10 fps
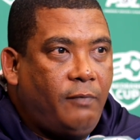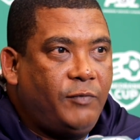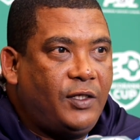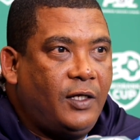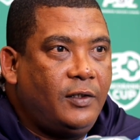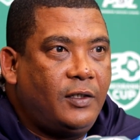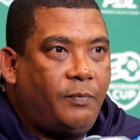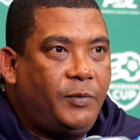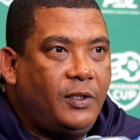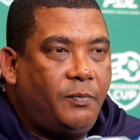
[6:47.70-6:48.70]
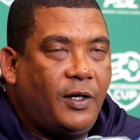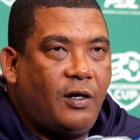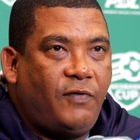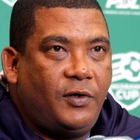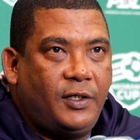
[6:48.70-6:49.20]
That ended up in the
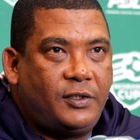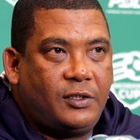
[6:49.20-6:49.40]
back of our net.